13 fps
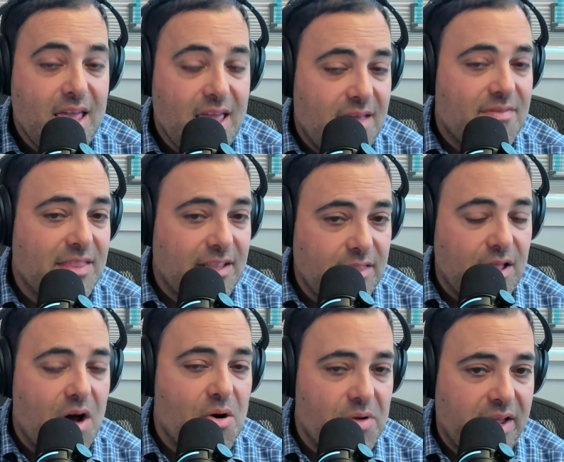Even the
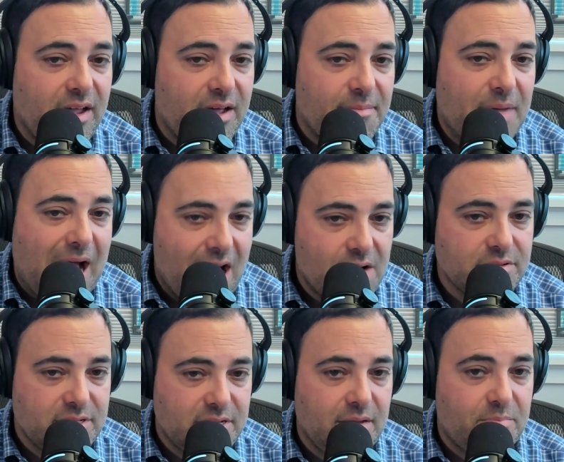low-income
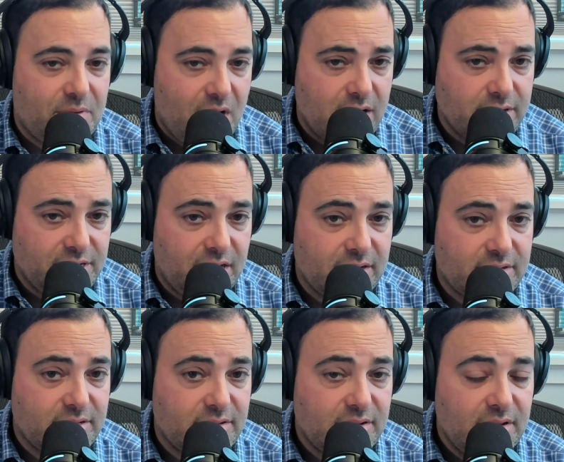housing
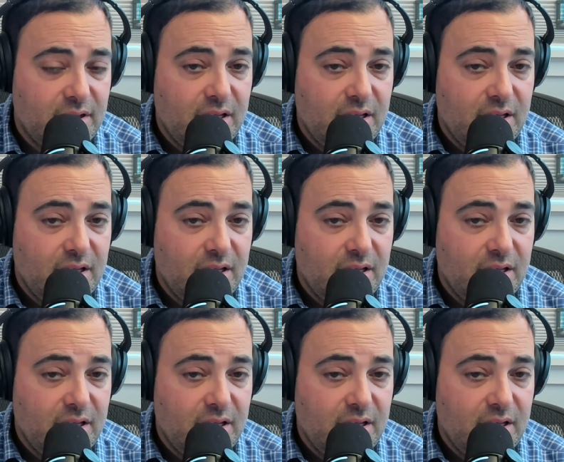projects